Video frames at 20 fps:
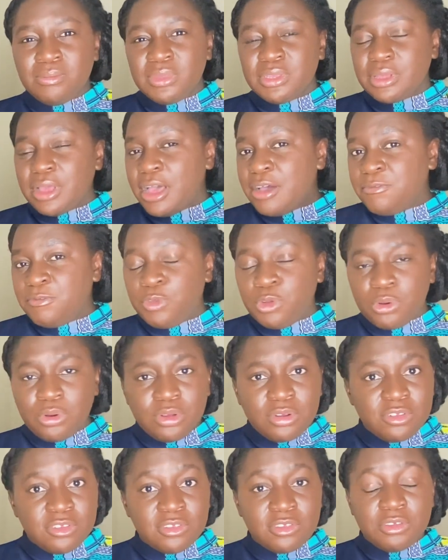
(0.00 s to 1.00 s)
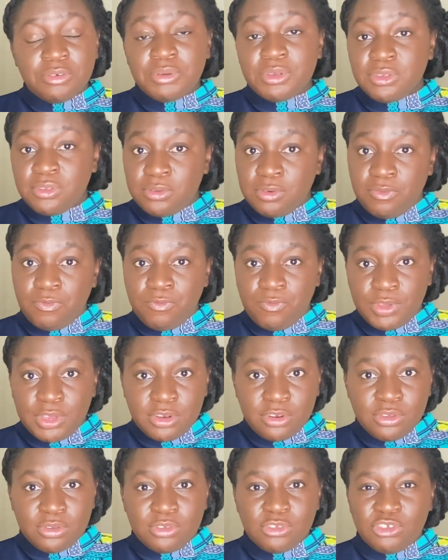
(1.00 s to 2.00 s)
I've done series of
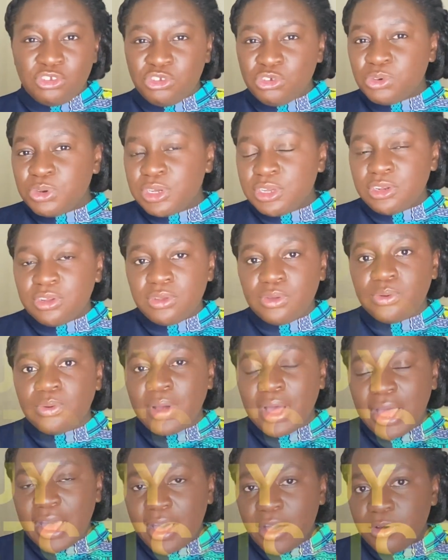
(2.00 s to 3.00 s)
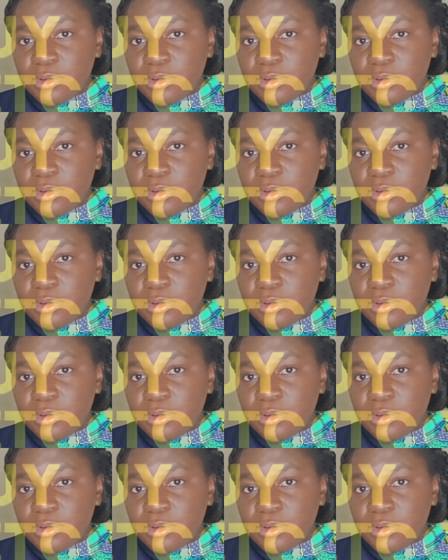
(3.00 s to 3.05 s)
videos showing you how